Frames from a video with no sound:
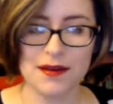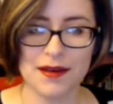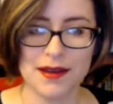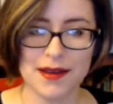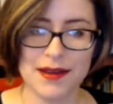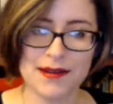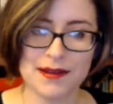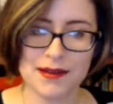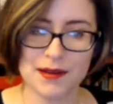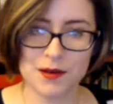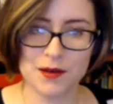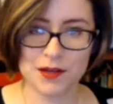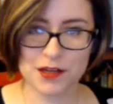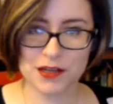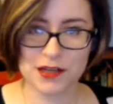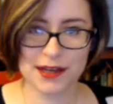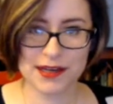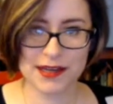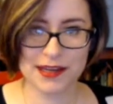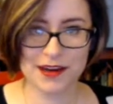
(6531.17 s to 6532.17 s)
And I know you're
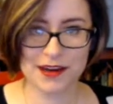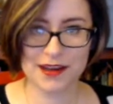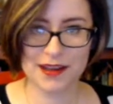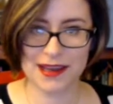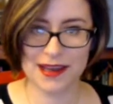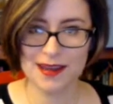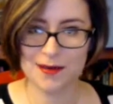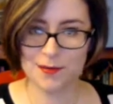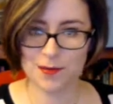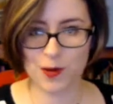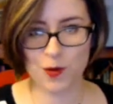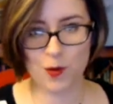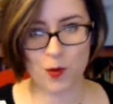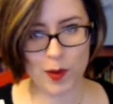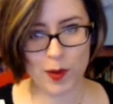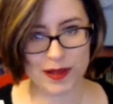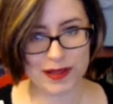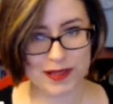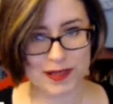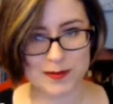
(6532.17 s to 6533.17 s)
not here yet, but
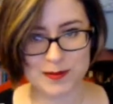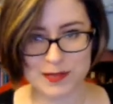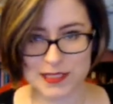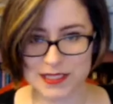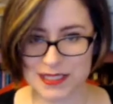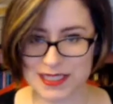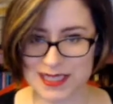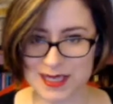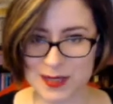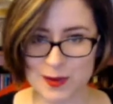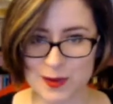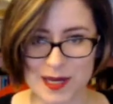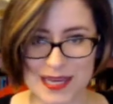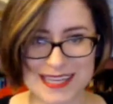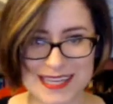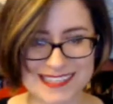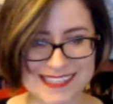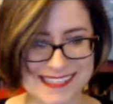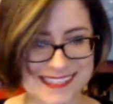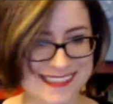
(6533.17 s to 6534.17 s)
welcome to the
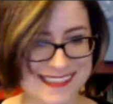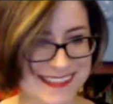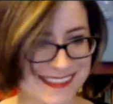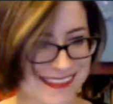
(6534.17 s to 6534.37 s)
US.